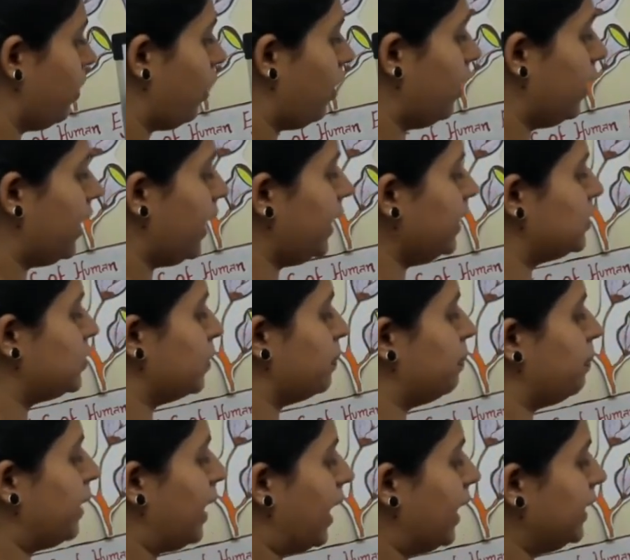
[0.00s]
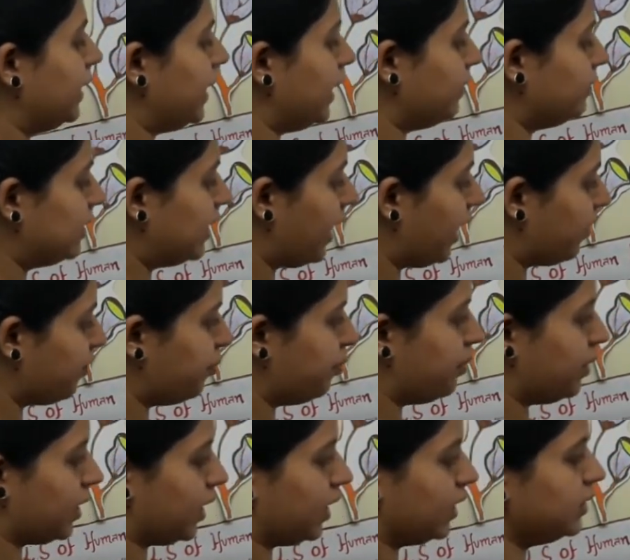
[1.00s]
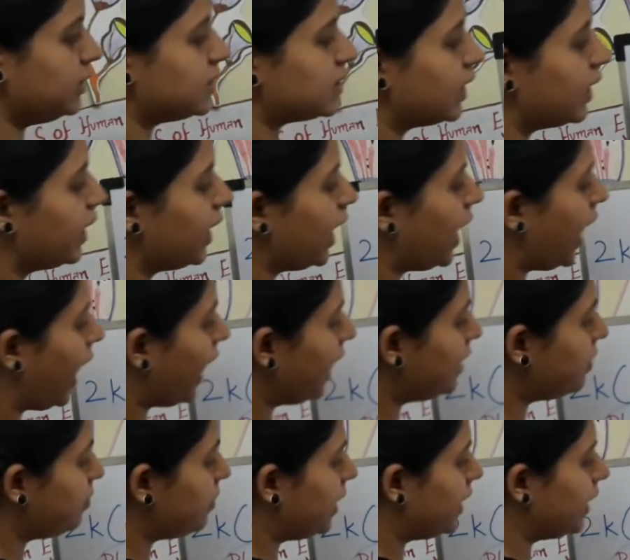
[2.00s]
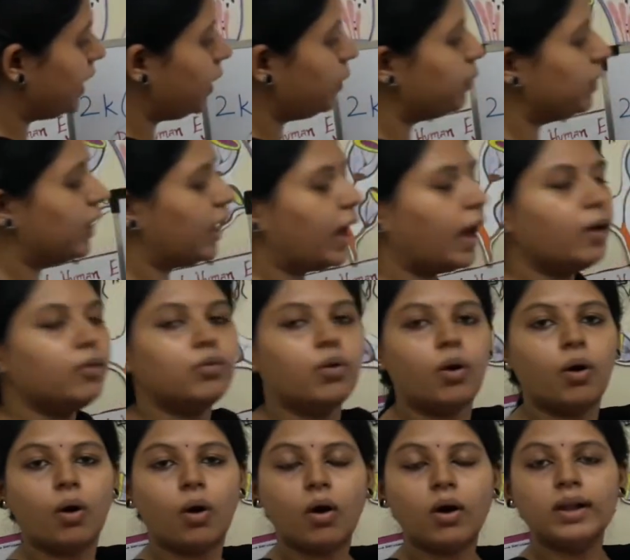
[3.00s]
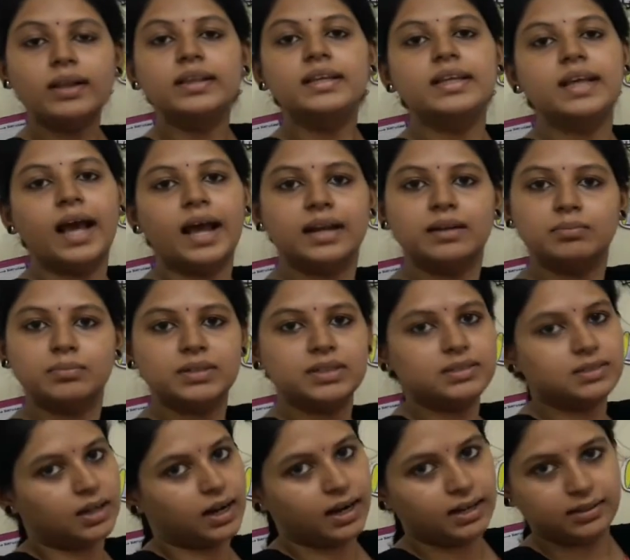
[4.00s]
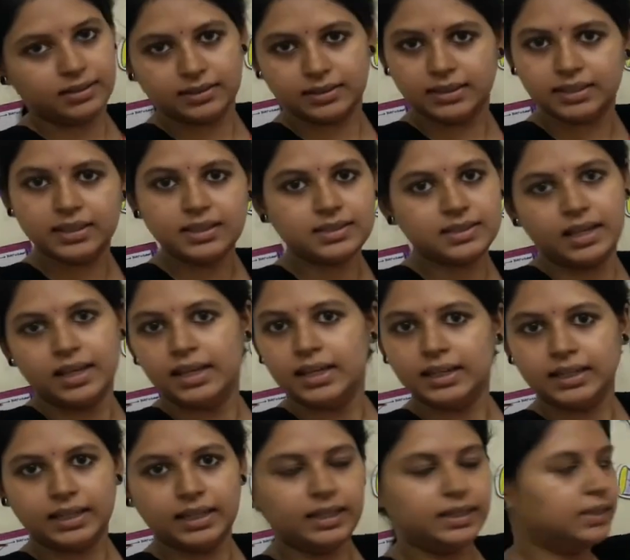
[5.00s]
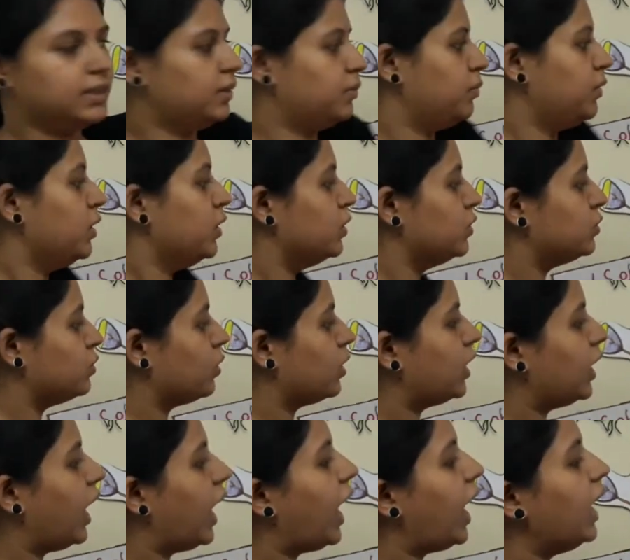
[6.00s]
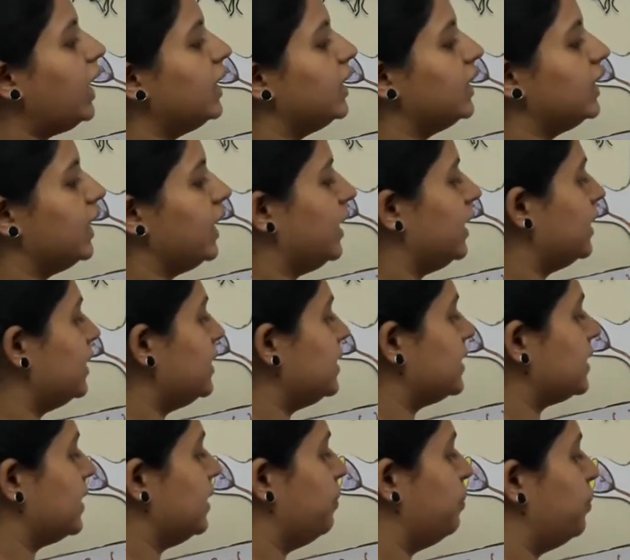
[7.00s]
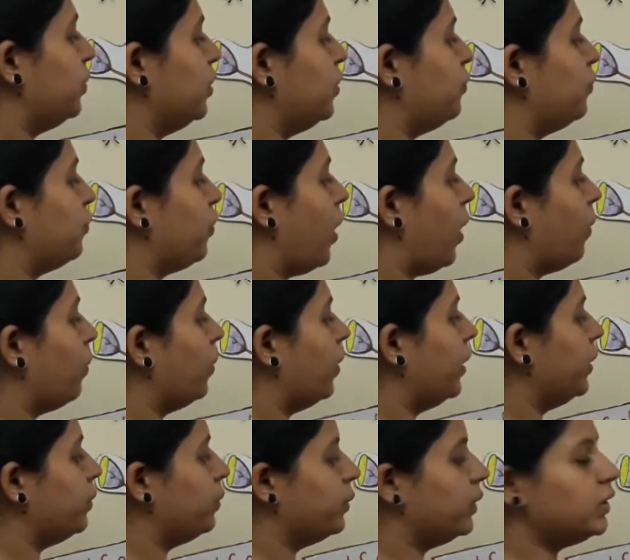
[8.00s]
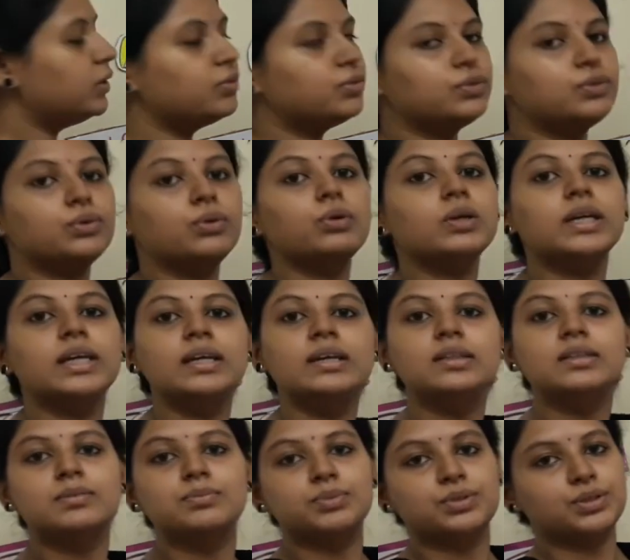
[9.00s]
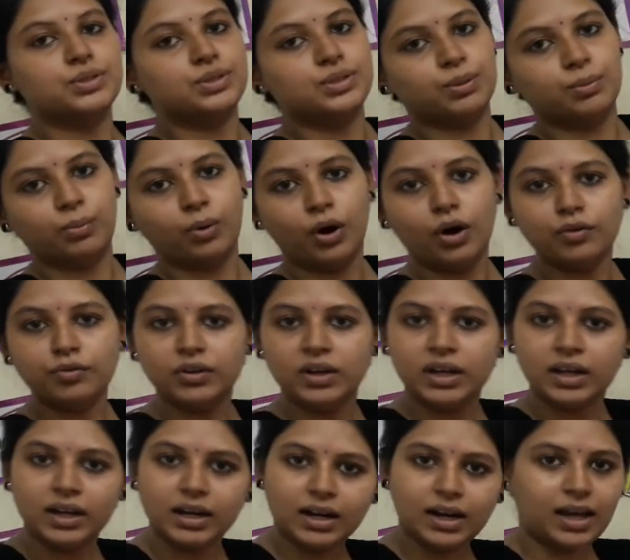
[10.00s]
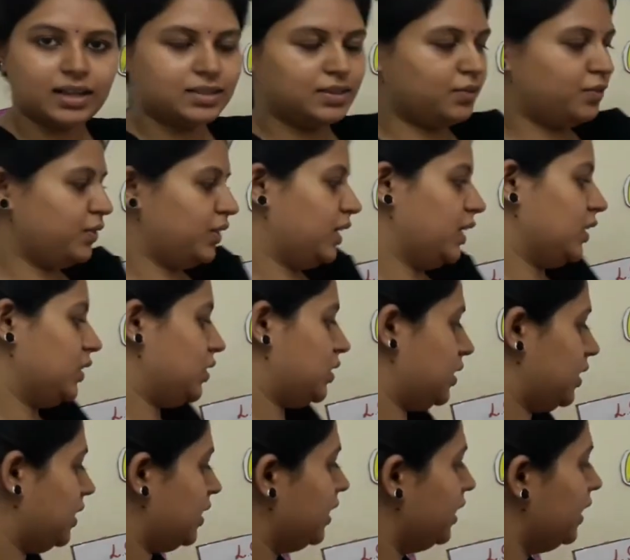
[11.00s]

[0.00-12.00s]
Alright, so Plantae will have plants, Animalia will have all the animals under these kingdom. So Carl Linnaeus put forward with two kingdom system of classification.